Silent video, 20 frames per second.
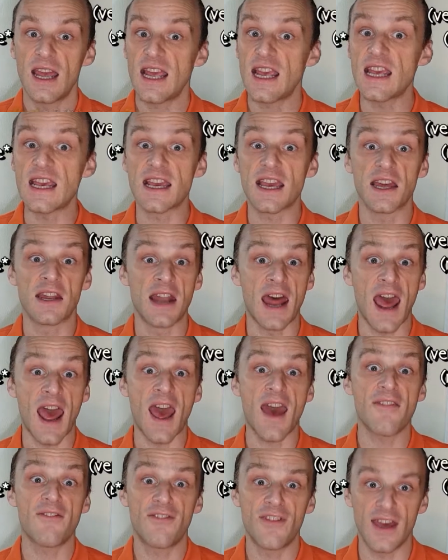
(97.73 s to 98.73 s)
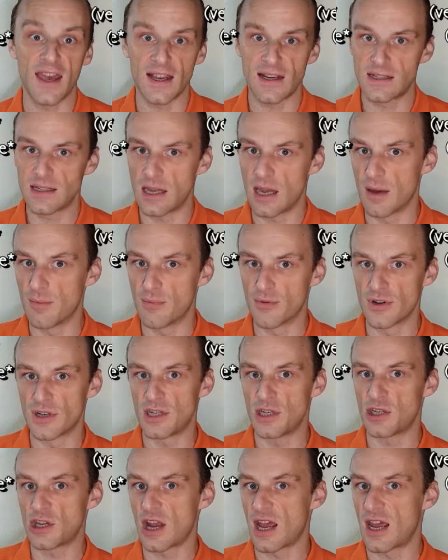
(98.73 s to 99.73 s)
He can affect a
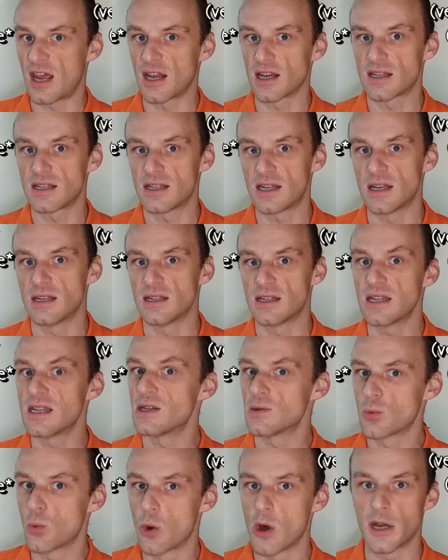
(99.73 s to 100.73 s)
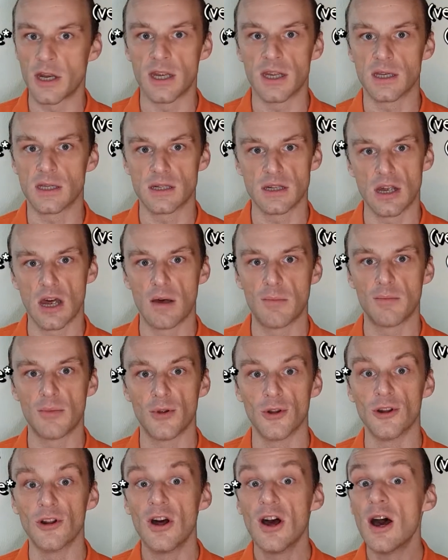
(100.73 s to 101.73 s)
British accent is one
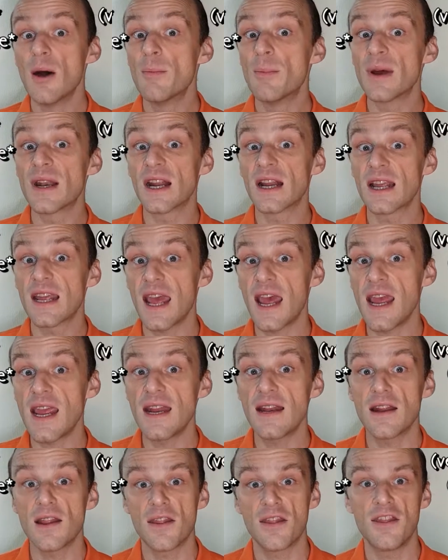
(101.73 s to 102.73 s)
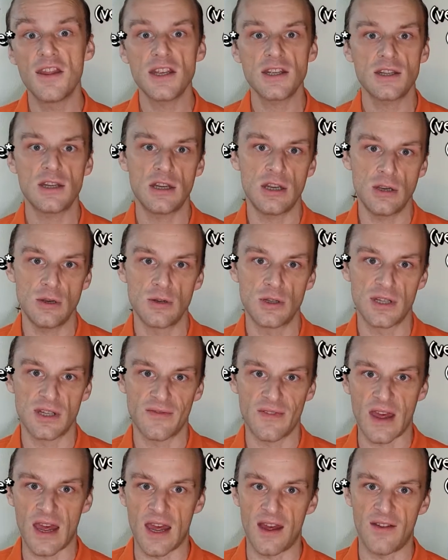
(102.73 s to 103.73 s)
example. But again, this use
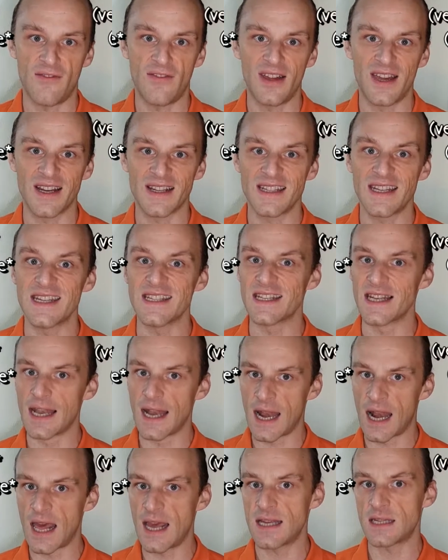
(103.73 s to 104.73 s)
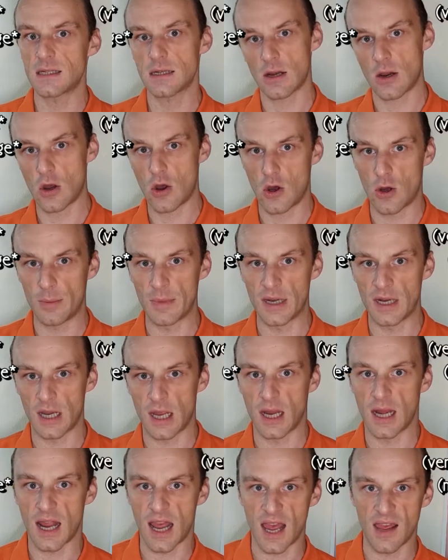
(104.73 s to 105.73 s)
of affect is less common
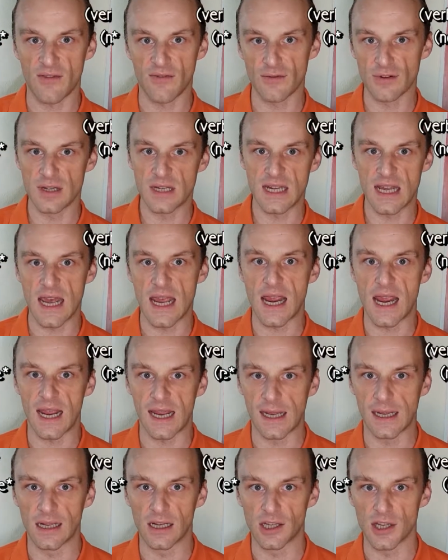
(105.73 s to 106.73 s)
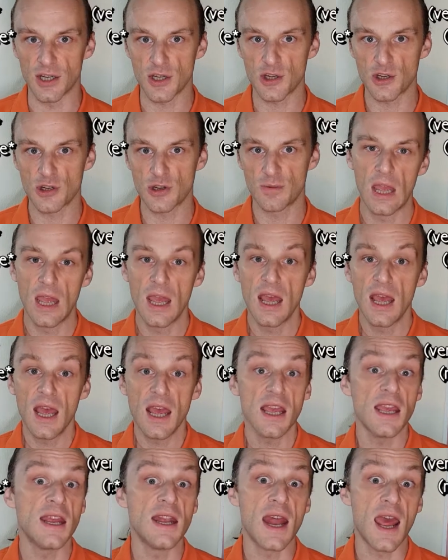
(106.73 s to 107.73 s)
in everyday English.
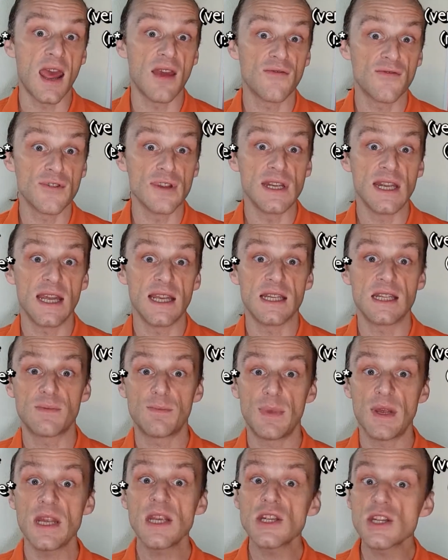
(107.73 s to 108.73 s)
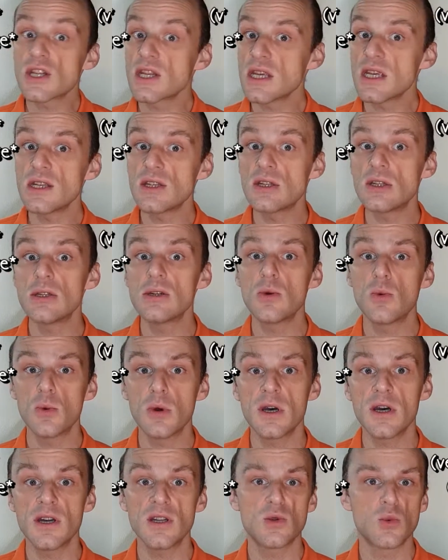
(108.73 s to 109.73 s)
In everyday speech, these two
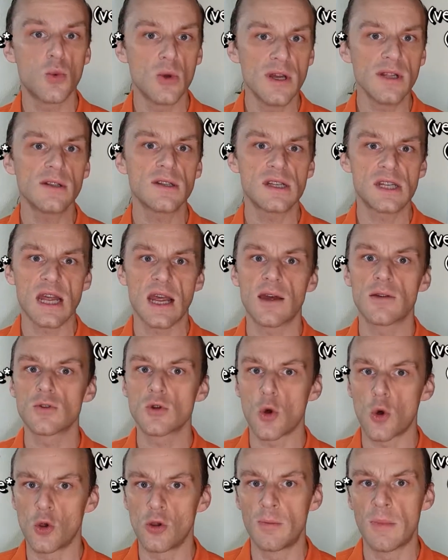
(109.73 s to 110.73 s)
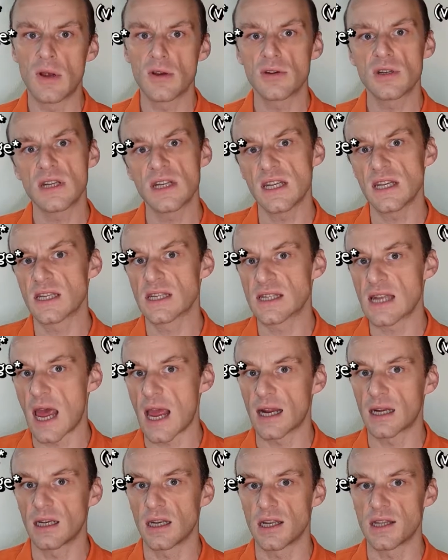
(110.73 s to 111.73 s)
words will sound almost
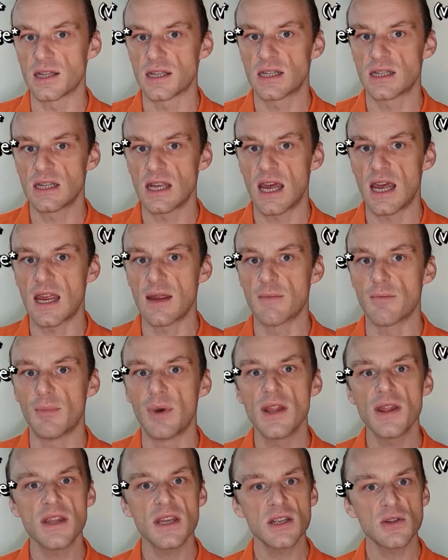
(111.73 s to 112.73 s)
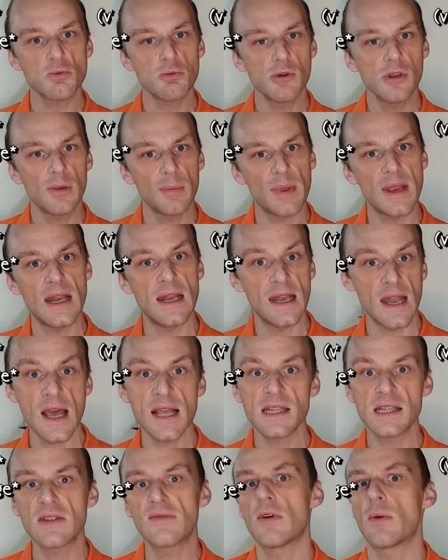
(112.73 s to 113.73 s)
exactly the same, but this will be
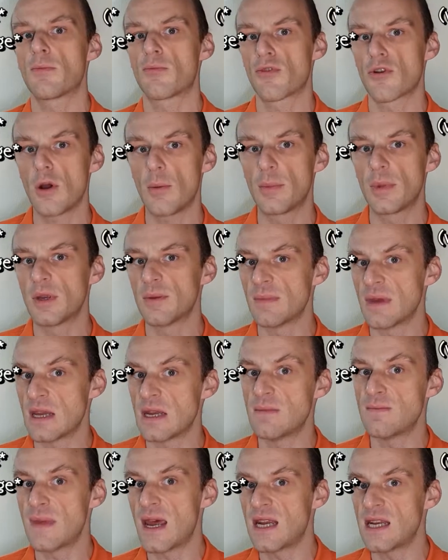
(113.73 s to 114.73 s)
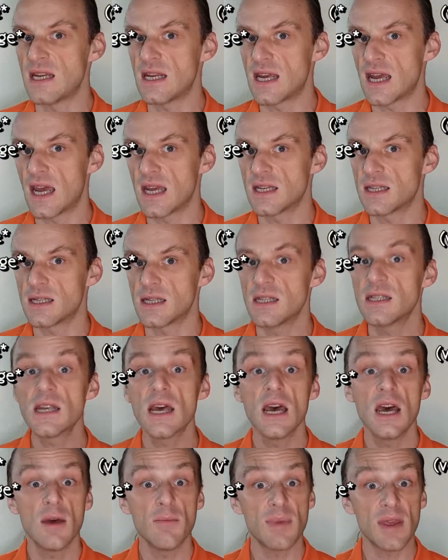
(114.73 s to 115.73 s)
less of a problem in many cases
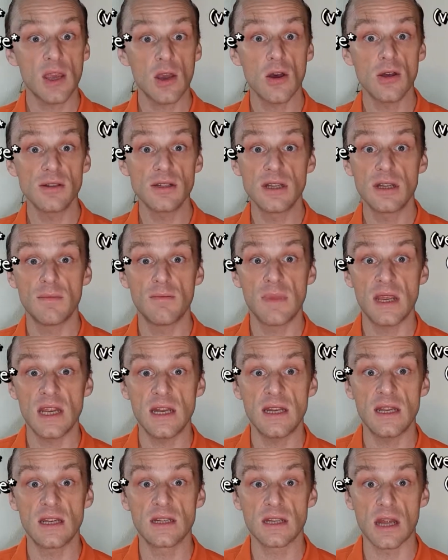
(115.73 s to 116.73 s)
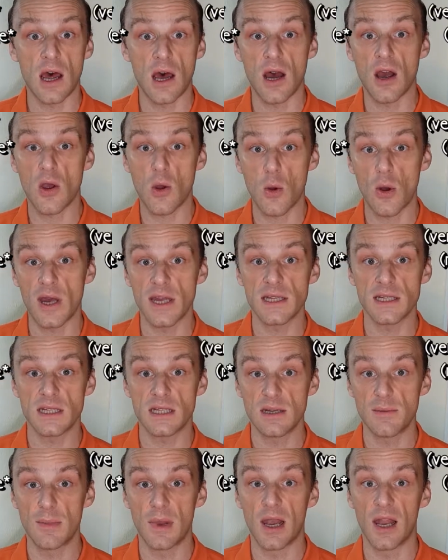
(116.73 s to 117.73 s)
because the meanings are quite
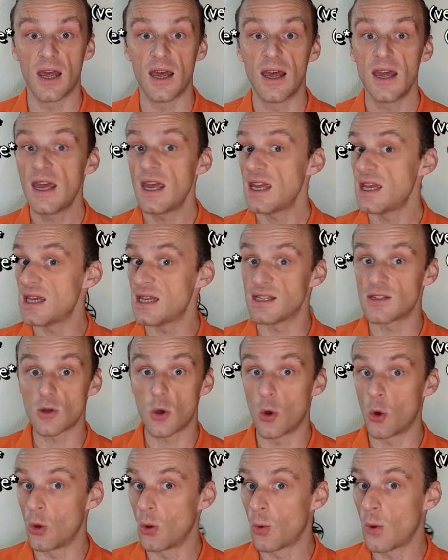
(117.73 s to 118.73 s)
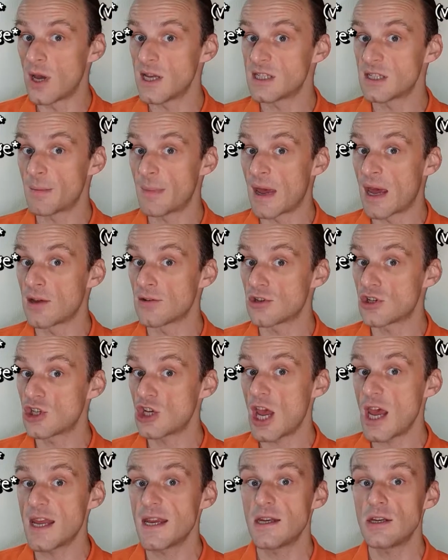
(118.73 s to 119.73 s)
similar. It's always about
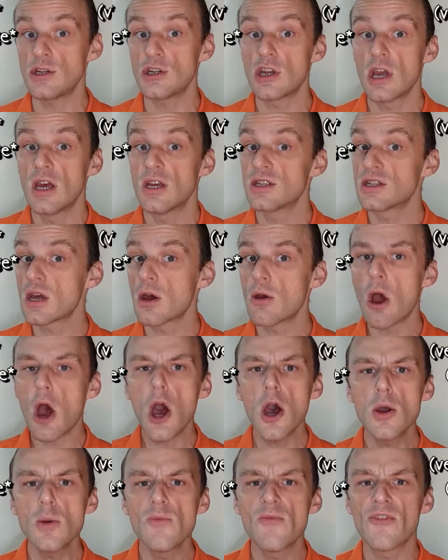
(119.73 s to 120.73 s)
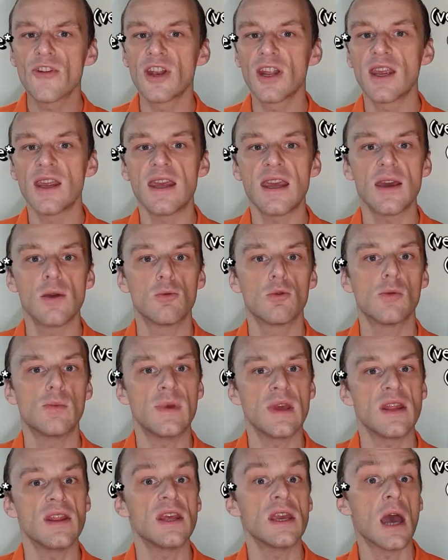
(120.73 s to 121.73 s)
change, so hopefully it will
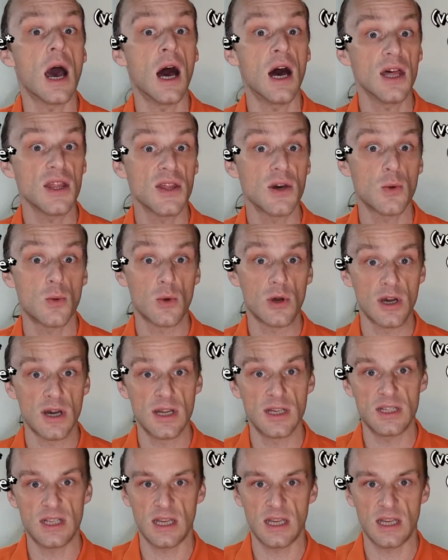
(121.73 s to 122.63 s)
be the other words